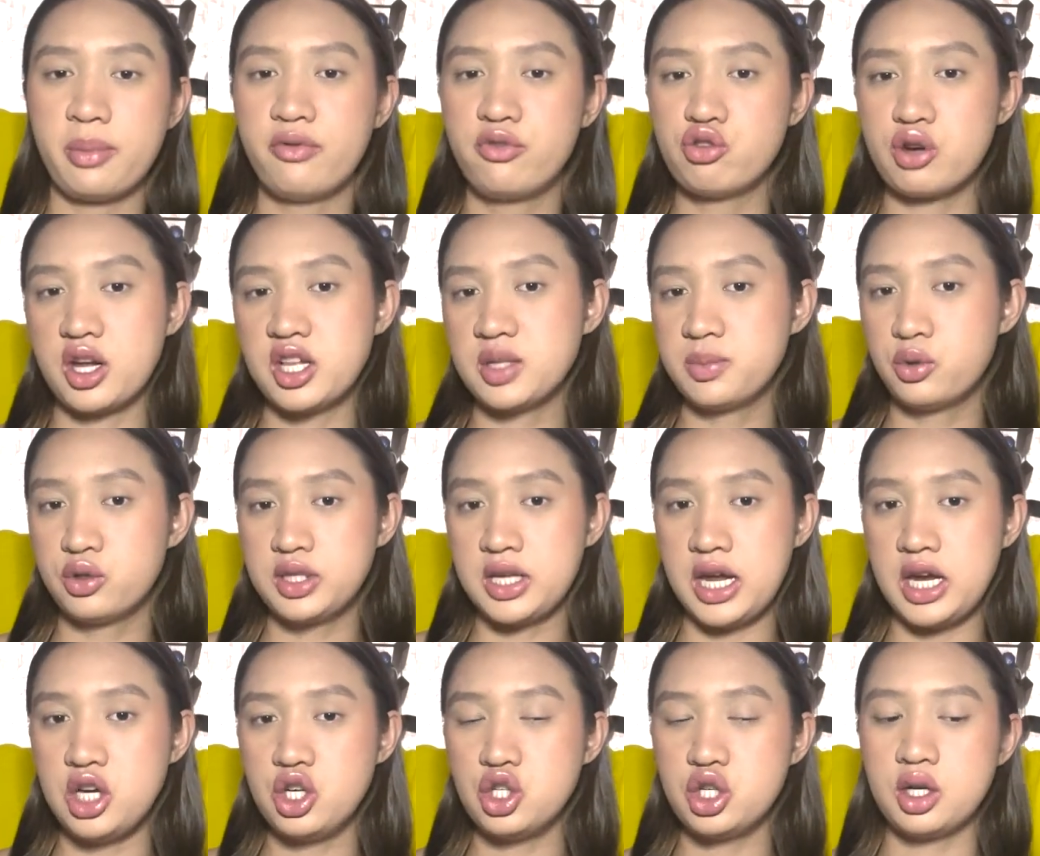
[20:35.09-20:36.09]
of
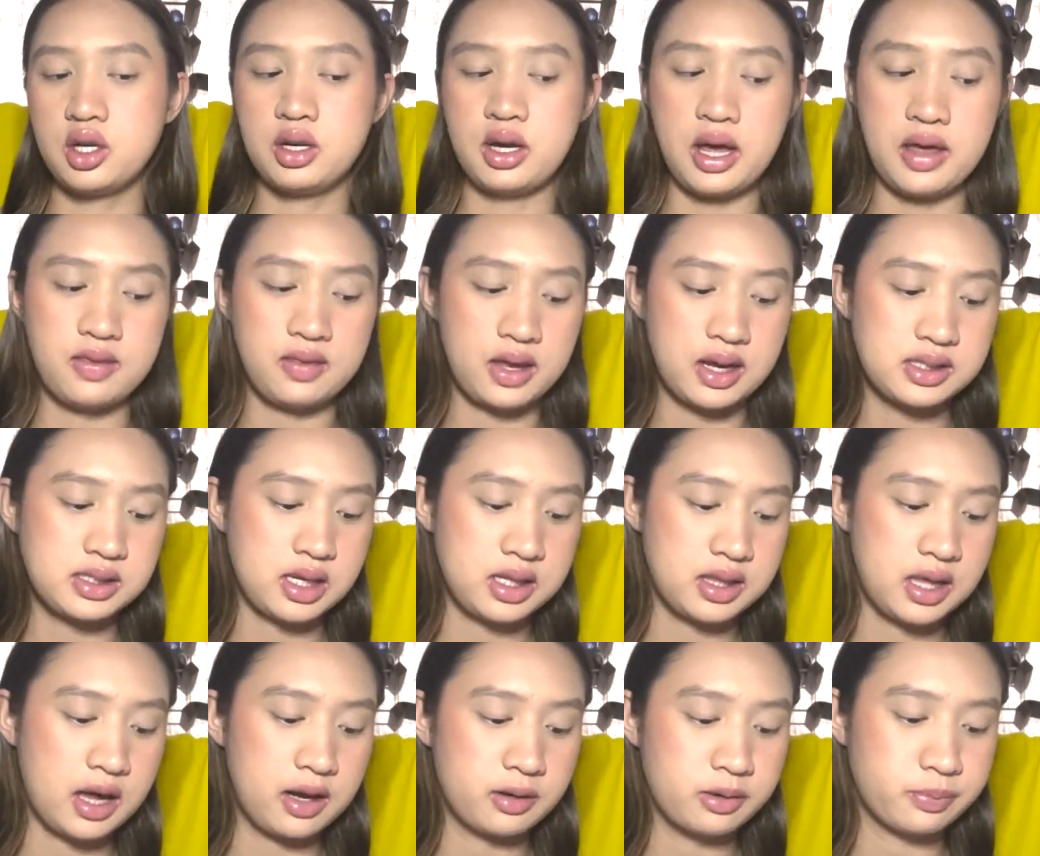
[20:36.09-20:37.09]
transportation and things like
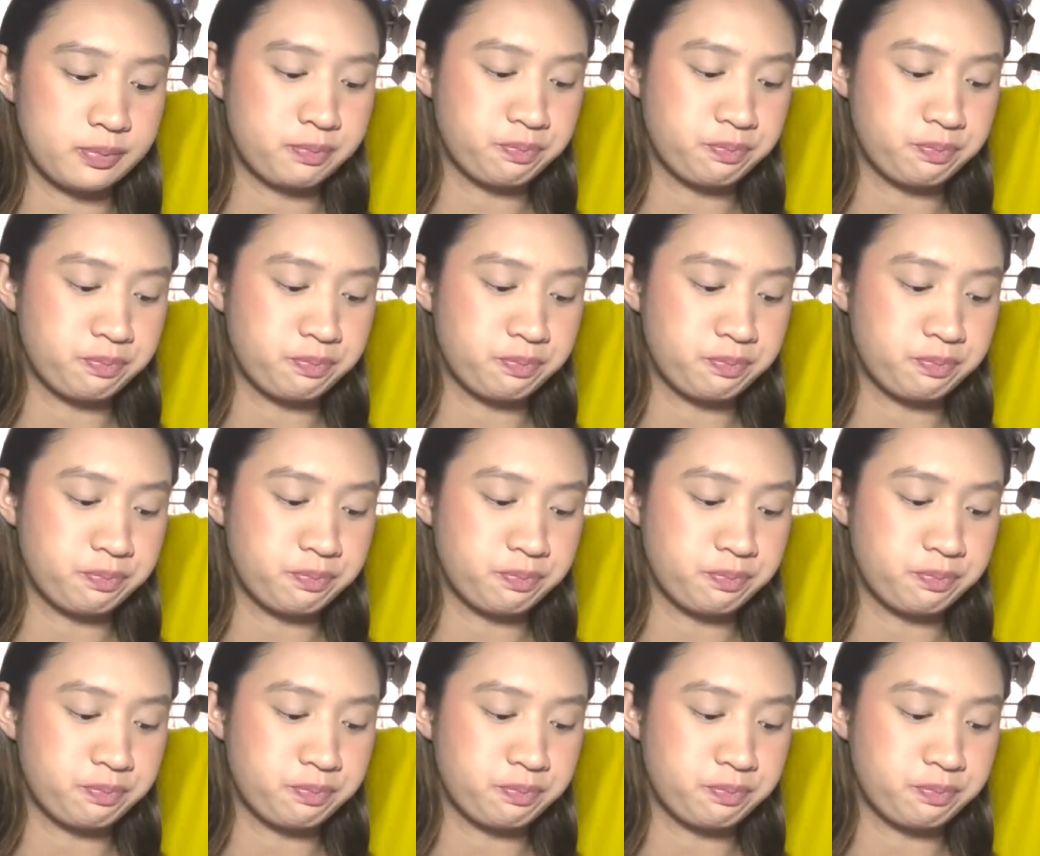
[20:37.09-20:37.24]
that.